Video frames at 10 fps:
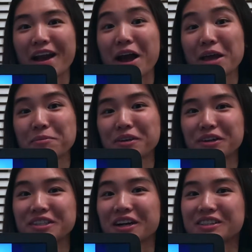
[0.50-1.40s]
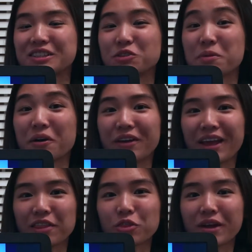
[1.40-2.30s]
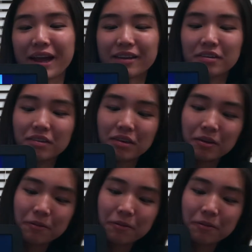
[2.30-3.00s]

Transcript: I'm here to talk to you about anthrax.